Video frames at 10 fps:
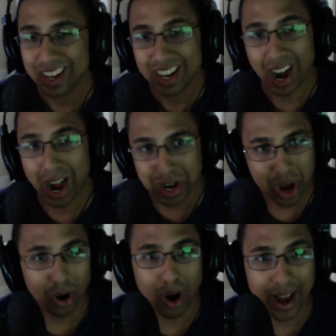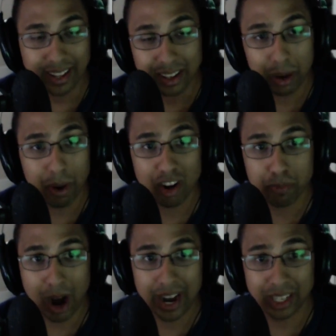I know I can come off
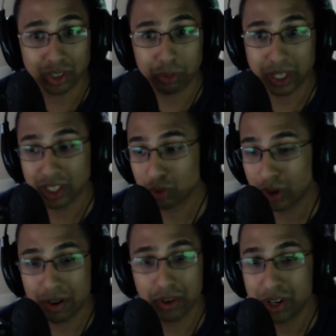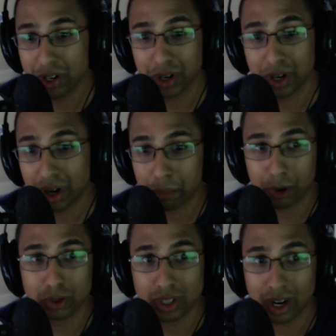biased because whenever you're a
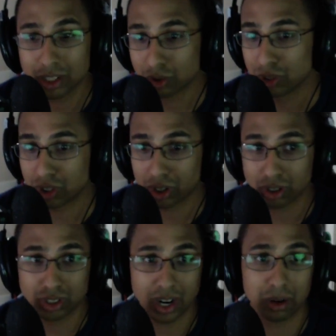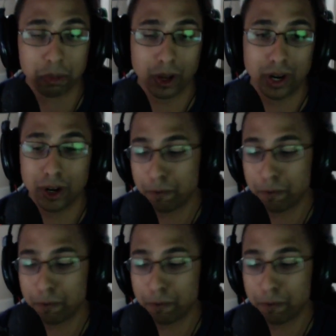Protoss or Zerg or Terran player,